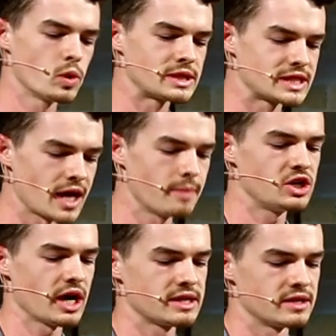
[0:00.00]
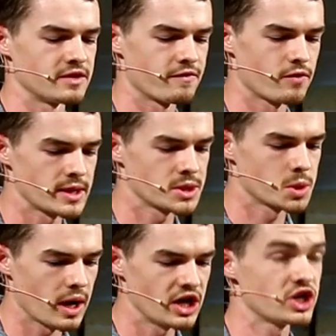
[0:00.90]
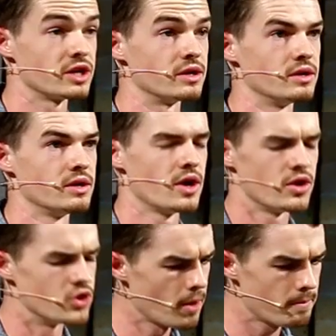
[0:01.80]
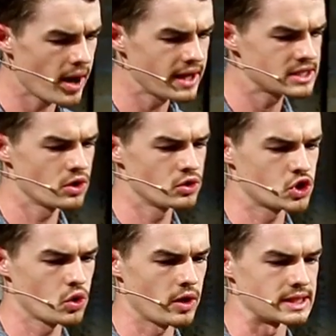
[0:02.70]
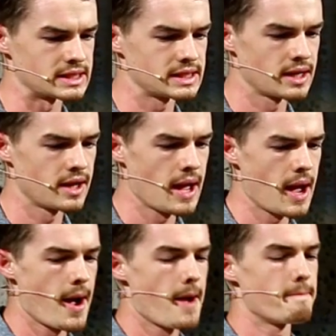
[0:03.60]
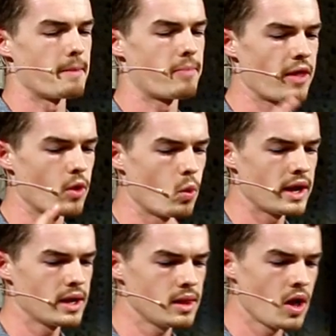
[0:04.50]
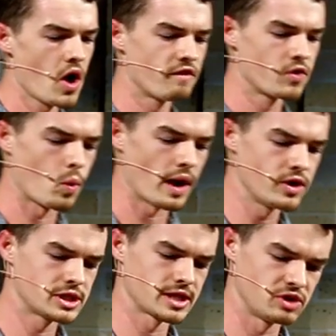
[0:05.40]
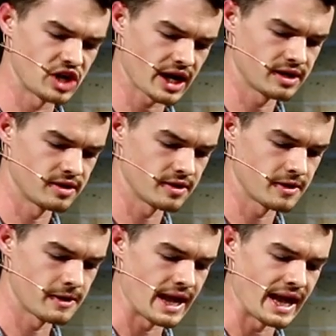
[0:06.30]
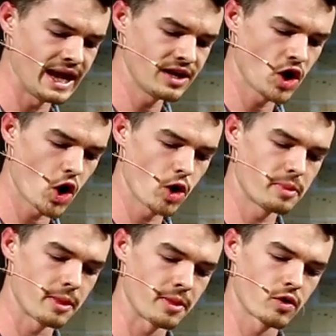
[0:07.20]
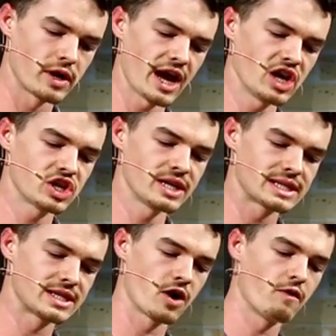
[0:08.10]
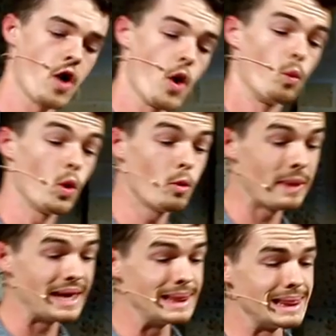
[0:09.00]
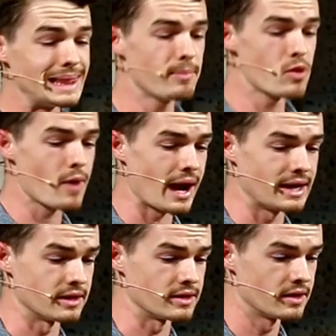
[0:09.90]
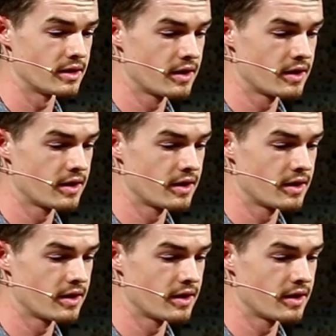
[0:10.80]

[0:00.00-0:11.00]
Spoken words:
was subjected to frustration, not by its own choice, but by the will of the one who subjected it, in hope that the creation itself will be liberated